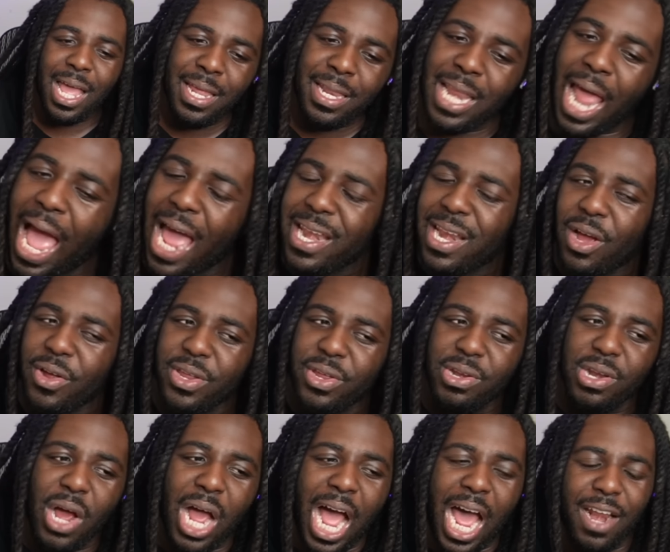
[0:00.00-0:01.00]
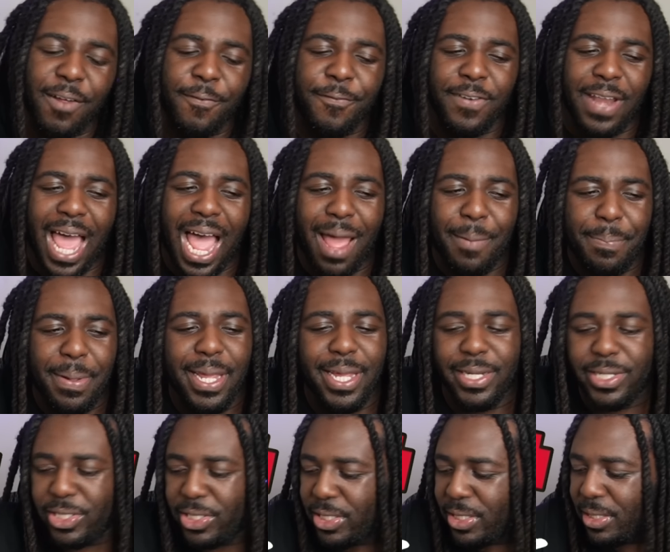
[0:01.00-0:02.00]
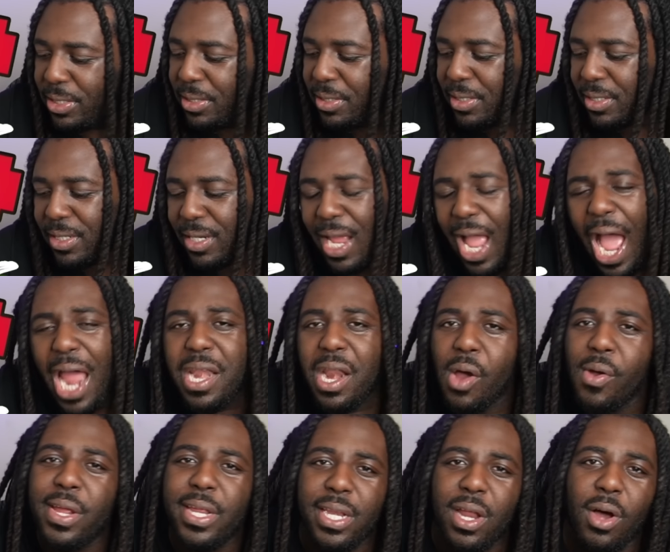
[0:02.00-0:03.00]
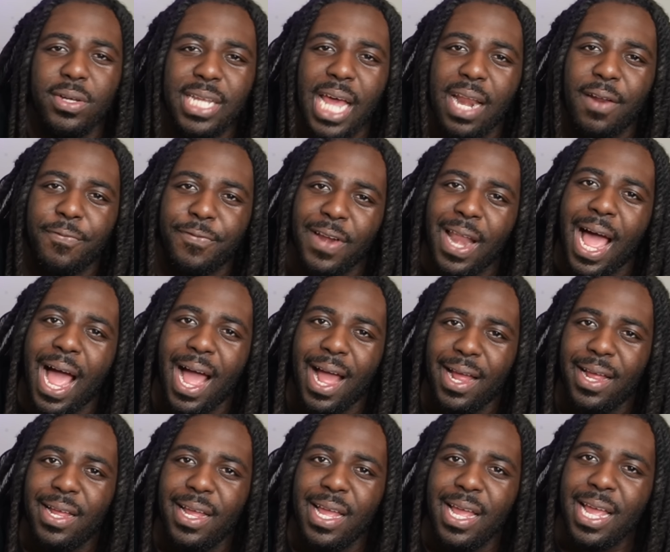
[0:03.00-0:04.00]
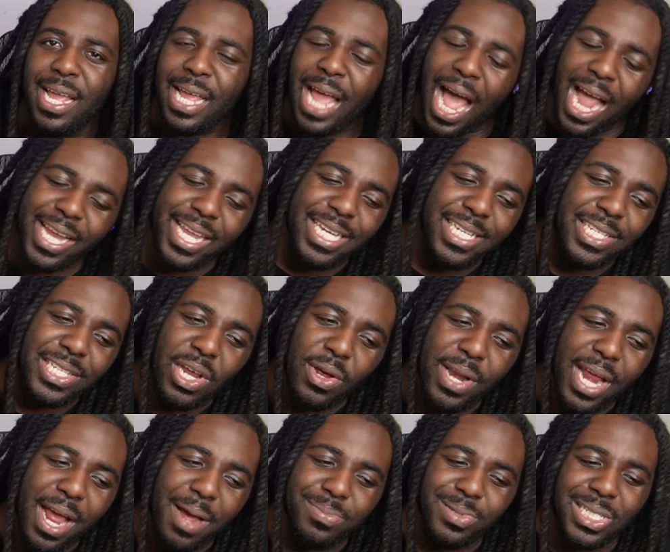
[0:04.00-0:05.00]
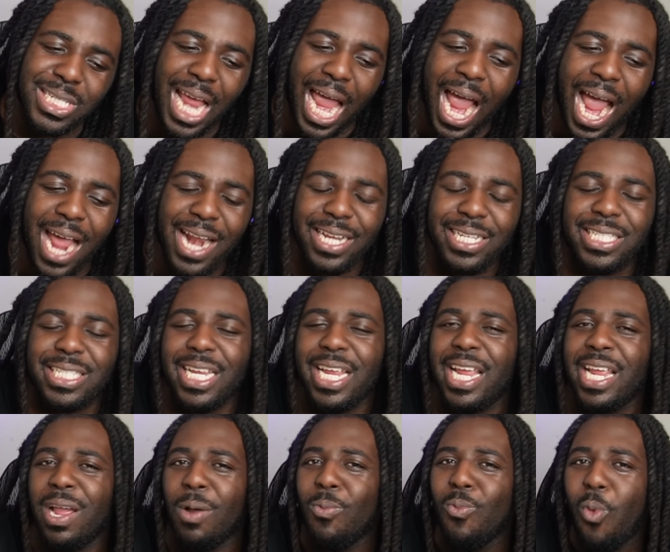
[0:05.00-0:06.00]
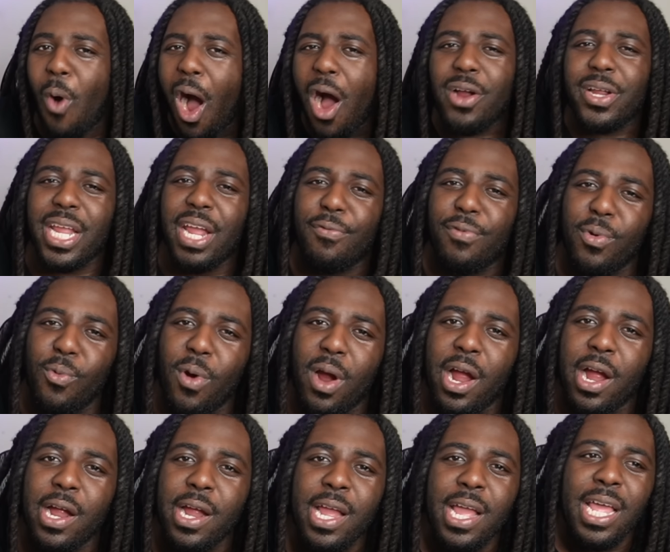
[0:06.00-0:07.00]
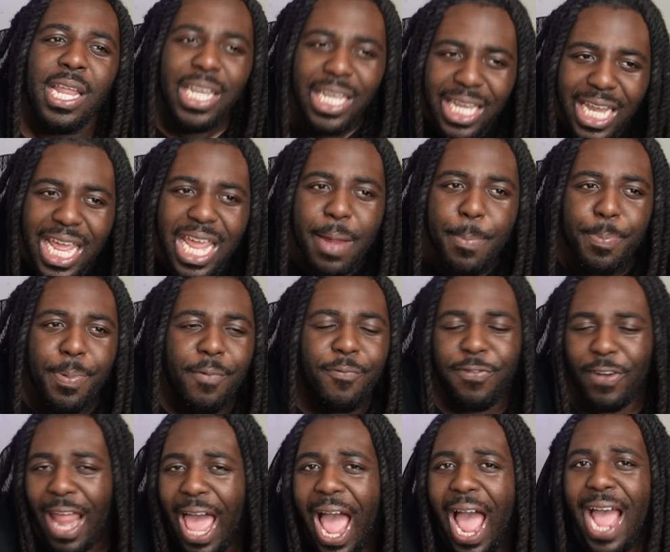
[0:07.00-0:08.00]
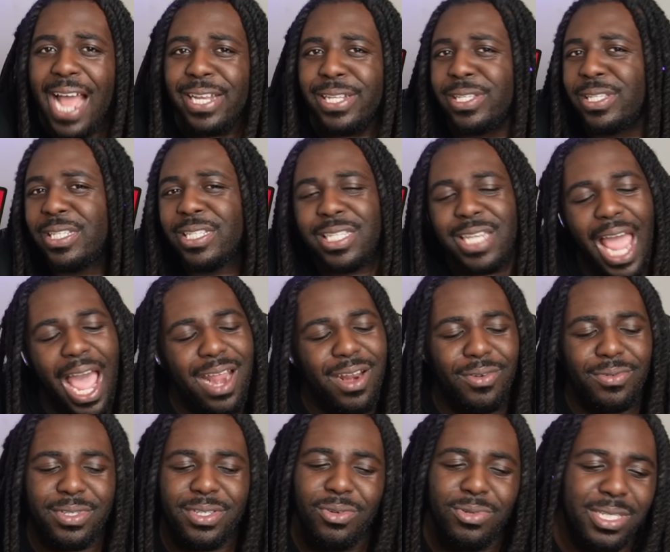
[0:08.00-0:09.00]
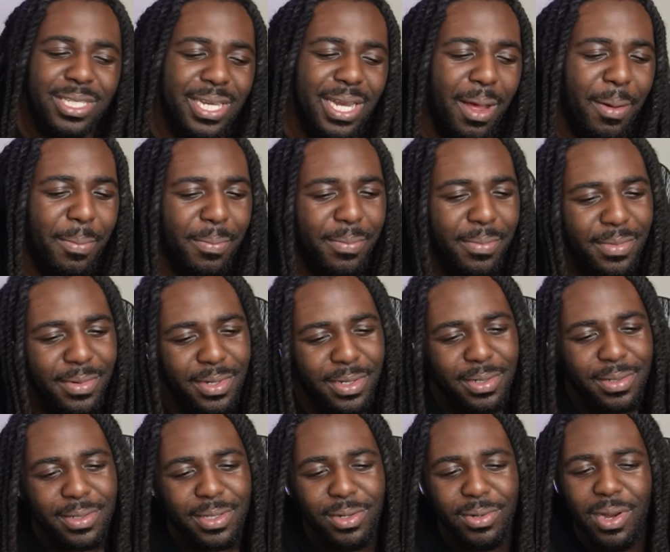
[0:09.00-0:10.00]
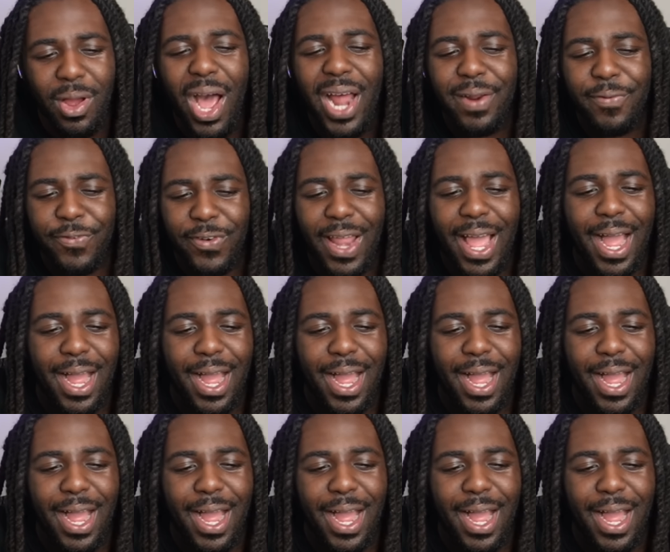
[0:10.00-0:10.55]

I know you know how to fly, bitch. I know he knows how to fly. I get so damn tired of seeing him walk everywhere. Leap, fly. I don't do something. You know how to fly.